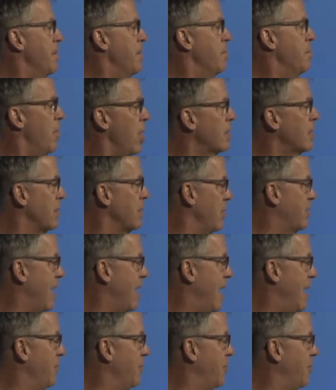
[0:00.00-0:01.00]
multiple
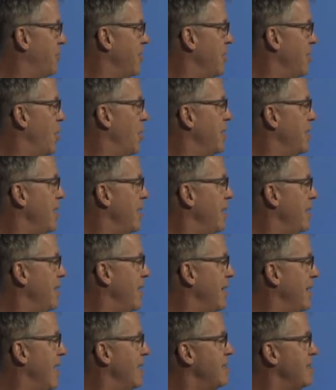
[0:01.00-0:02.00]
times, you know, in, in,
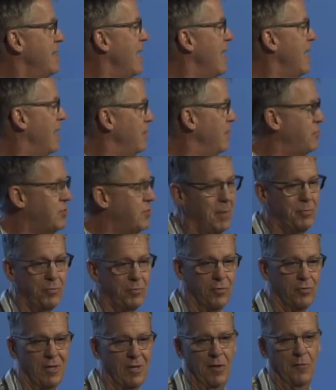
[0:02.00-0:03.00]
in, Isaiah
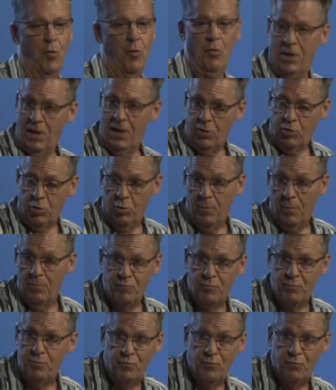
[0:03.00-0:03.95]
chapters like 40 through